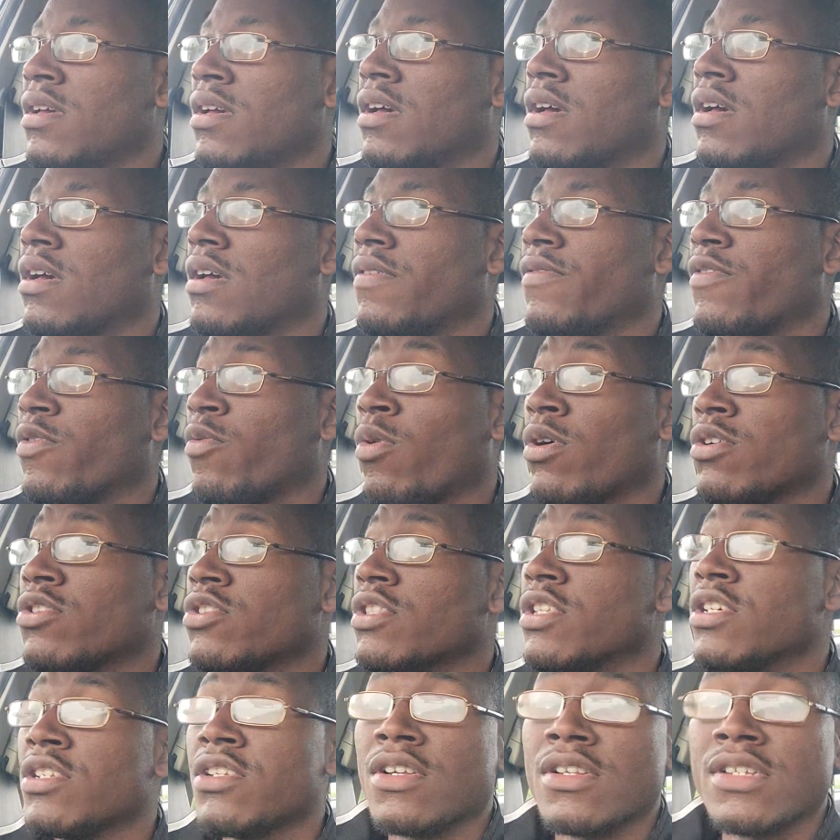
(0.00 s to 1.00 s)
Uh, if you're
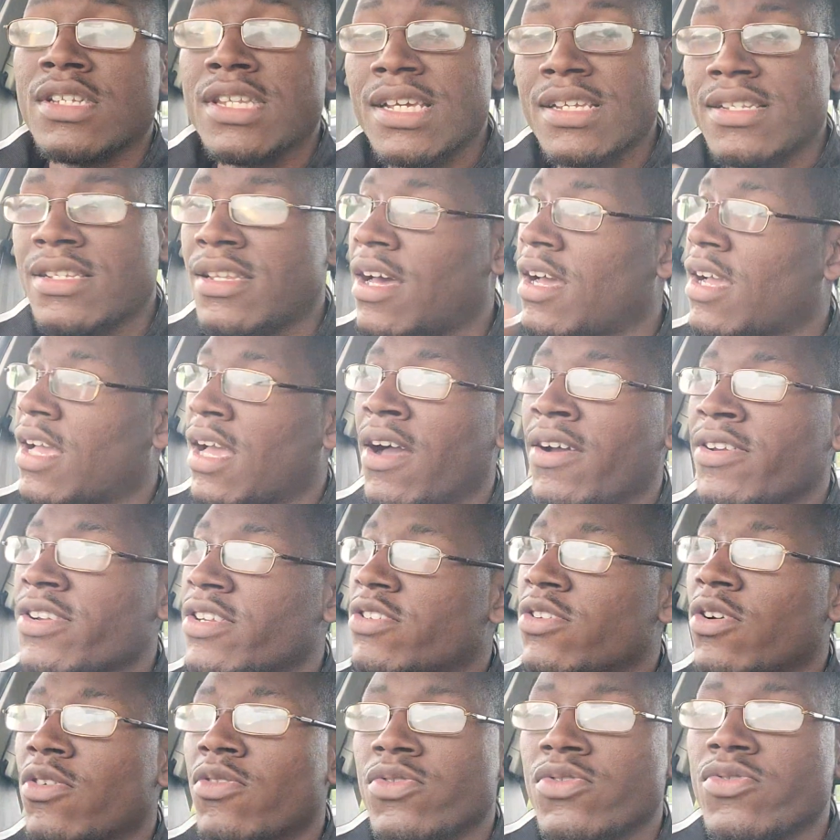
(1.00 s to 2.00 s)
watching this on TikTok, I already
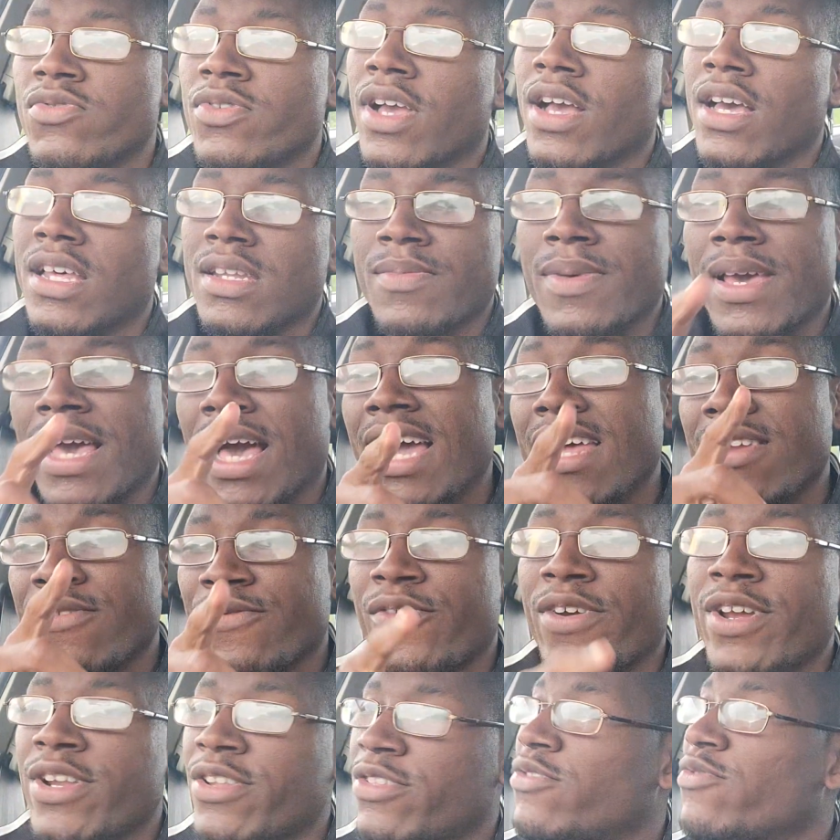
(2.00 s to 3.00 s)
told you guys, man, I ain't
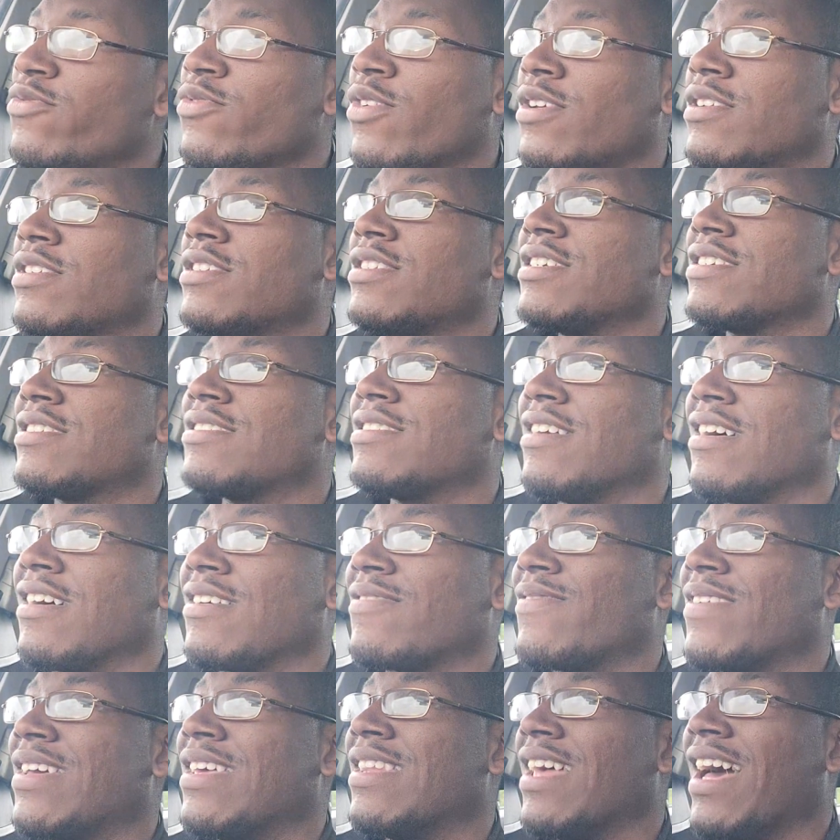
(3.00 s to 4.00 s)
afraid of you on TikTok,
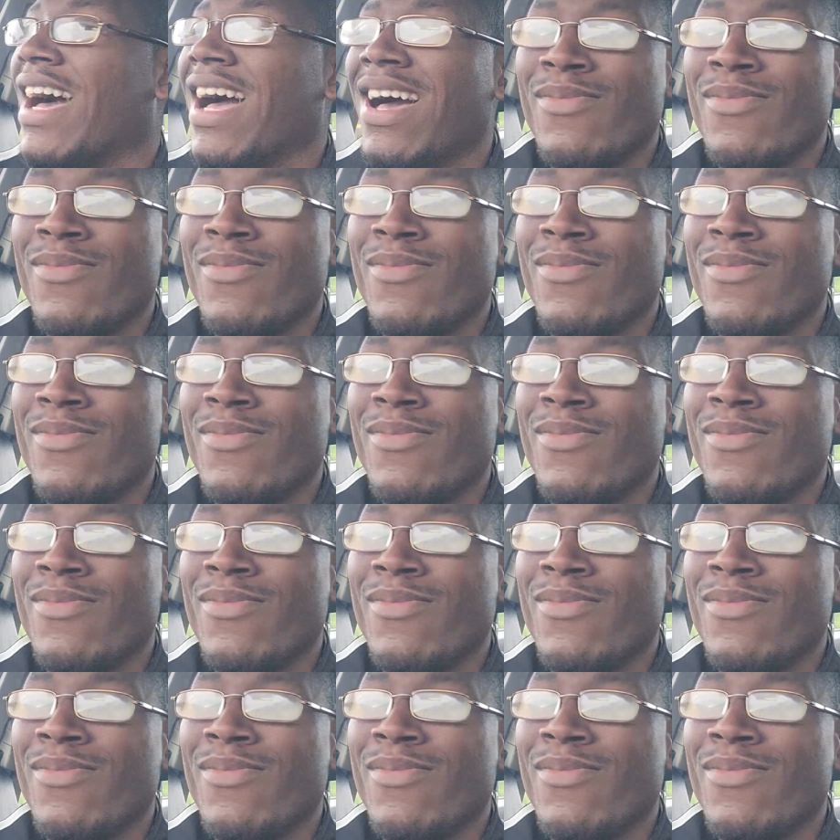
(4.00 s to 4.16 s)
man.